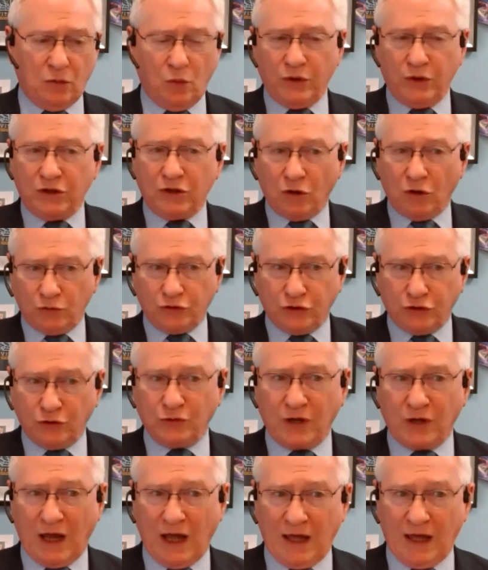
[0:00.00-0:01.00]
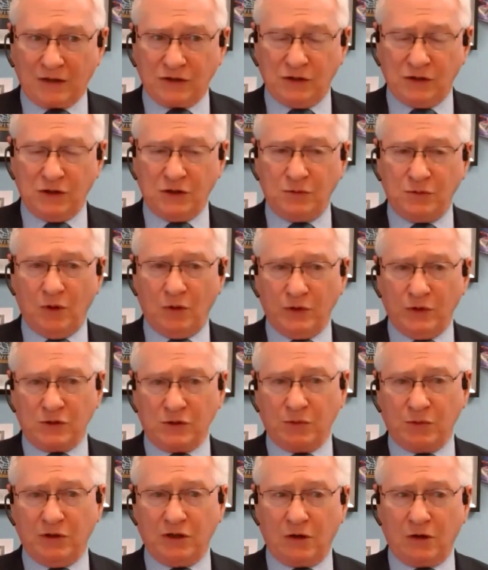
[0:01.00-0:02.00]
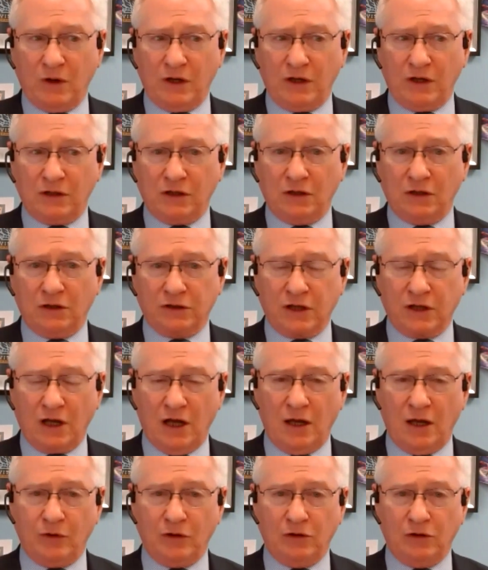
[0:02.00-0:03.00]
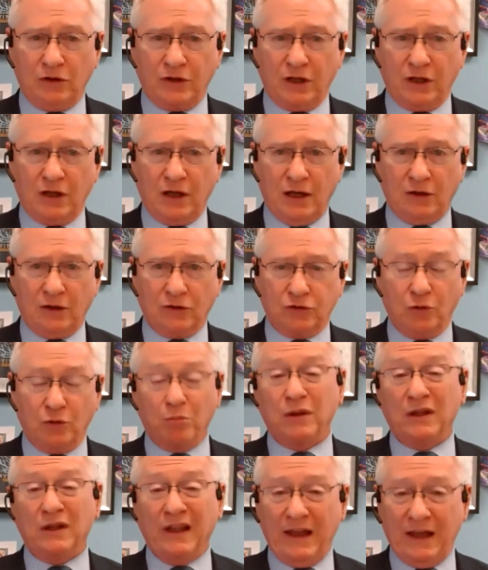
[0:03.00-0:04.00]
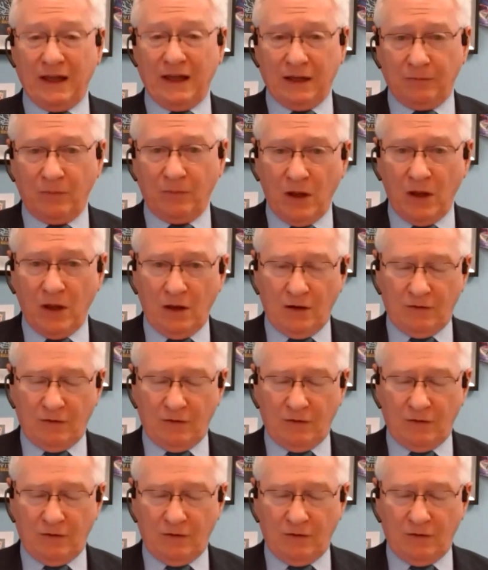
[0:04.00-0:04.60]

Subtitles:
we don't do taxes, but we spend a great deal of time in looking how to plan